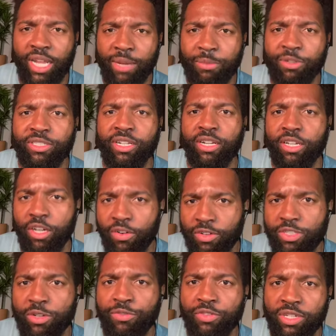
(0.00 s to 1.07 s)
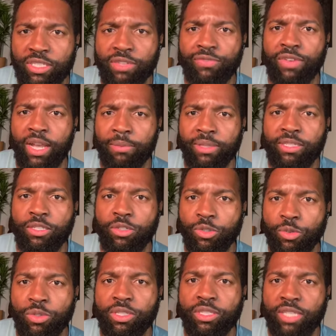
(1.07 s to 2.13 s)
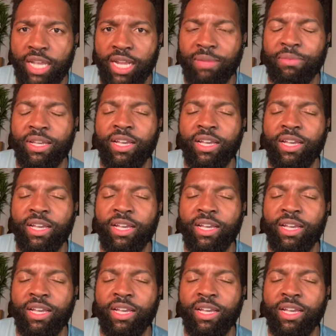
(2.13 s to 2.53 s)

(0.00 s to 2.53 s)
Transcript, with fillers: same and request those uh,